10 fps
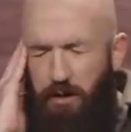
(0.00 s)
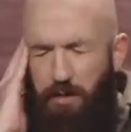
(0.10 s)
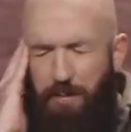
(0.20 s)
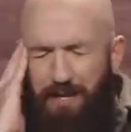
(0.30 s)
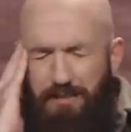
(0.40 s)
a
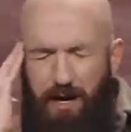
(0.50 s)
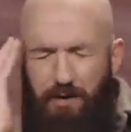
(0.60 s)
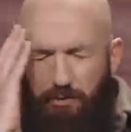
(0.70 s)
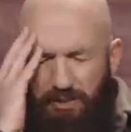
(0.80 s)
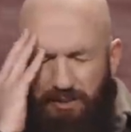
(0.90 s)
mind to
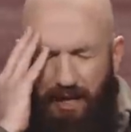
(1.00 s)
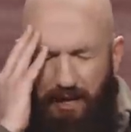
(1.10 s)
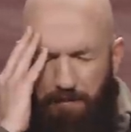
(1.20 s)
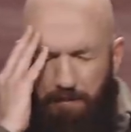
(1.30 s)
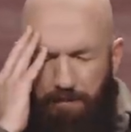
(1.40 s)

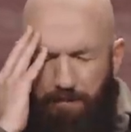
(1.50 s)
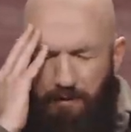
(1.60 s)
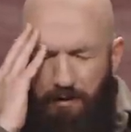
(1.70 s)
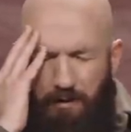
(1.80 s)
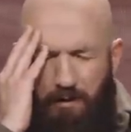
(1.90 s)
understand,
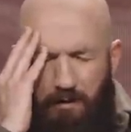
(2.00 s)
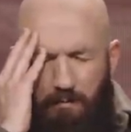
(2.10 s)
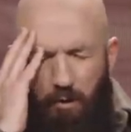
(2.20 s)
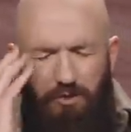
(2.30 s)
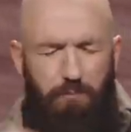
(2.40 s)

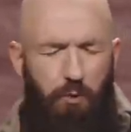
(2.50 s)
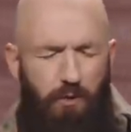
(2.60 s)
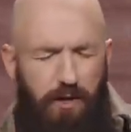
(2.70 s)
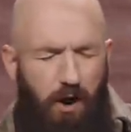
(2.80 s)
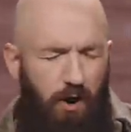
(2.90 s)
most
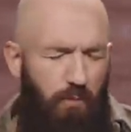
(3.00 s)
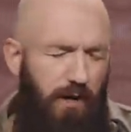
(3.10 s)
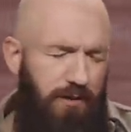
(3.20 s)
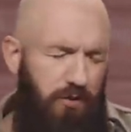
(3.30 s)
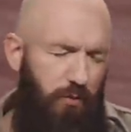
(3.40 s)
importantly, a heart
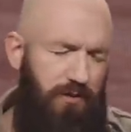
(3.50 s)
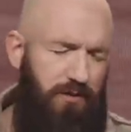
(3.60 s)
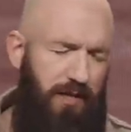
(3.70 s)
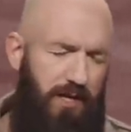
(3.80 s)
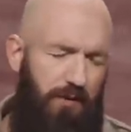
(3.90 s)
ready to
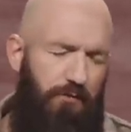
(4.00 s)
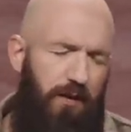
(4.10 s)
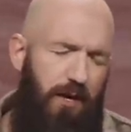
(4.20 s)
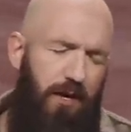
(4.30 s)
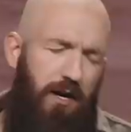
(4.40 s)
receive.
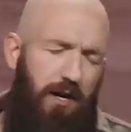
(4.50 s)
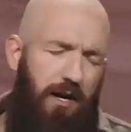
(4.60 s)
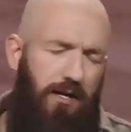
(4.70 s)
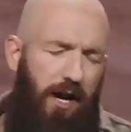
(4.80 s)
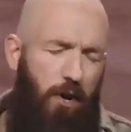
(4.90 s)

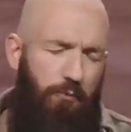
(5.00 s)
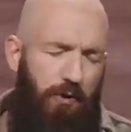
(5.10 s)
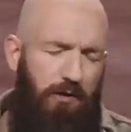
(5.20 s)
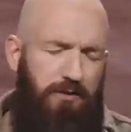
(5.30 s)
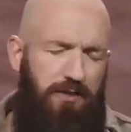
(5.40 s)
God, our
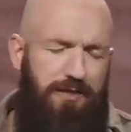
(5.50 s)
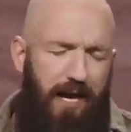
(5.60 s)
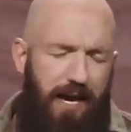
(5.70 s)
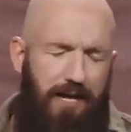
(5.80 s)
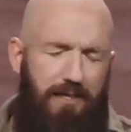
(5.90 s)
prayer
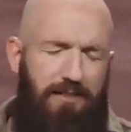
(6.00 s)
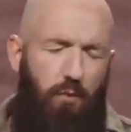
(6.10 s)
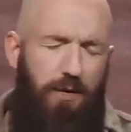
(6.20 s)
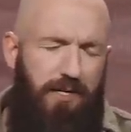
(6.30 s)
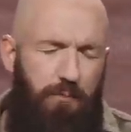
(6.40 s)
today is that
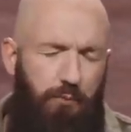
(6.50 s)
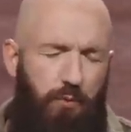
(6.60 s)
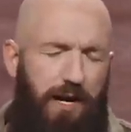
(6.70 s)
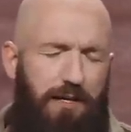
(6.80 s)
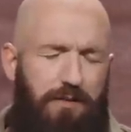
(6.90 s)
we can
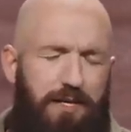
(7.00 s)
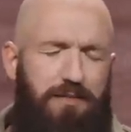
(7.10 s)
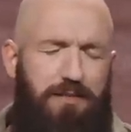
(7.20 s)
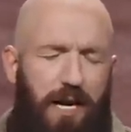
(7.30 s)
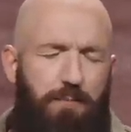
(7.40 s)
pray
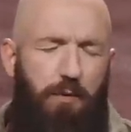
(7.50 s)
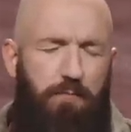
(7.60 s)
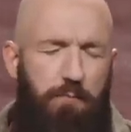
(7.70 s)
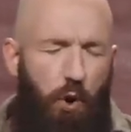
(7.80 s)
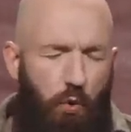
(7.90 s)
this type
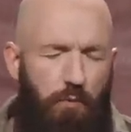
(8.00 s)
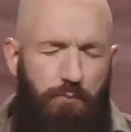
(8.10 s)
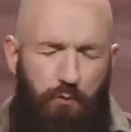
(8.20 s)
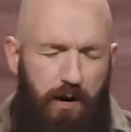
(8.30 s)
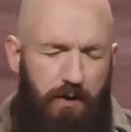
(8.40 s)
of bold
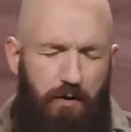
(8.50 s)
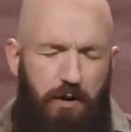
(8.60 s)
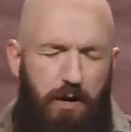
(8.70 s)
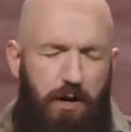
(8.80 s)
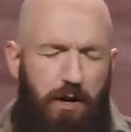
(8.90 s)
prayer
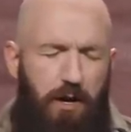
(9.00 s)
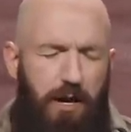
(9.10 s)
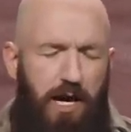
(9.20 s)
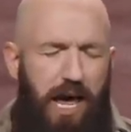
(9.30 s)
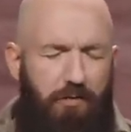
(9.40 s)

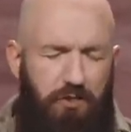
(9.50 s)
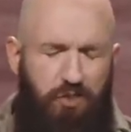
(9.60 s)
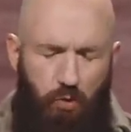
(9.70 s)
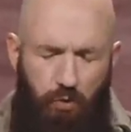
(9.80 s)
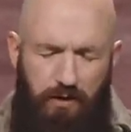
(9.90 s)
and have a
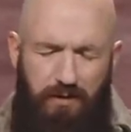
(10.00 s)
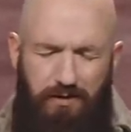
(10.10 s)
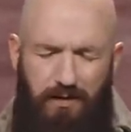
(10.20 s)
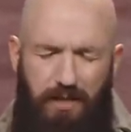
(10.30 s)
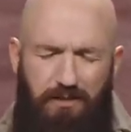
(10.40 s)
story that
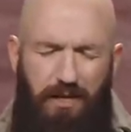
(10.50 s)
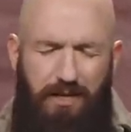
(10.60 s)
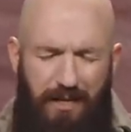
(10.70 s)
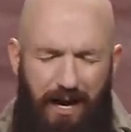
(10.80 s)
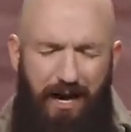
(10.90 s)
says, In
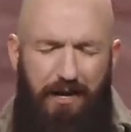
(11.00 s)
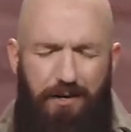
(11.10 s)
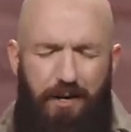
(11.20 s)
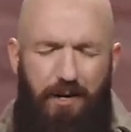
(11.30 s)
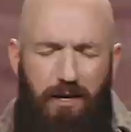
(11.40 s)
God
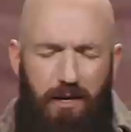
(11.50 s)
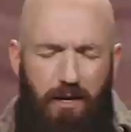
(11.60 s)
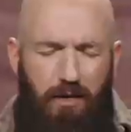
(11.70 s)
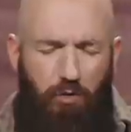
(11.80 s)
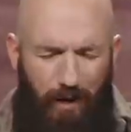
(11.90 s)

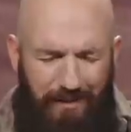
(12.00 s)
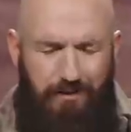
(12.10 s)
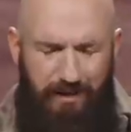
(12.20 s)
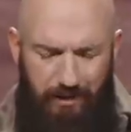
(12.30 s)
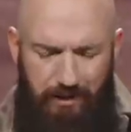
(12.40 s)

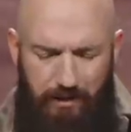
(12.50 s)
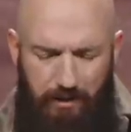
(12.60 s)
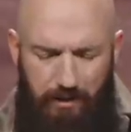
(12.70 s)
granted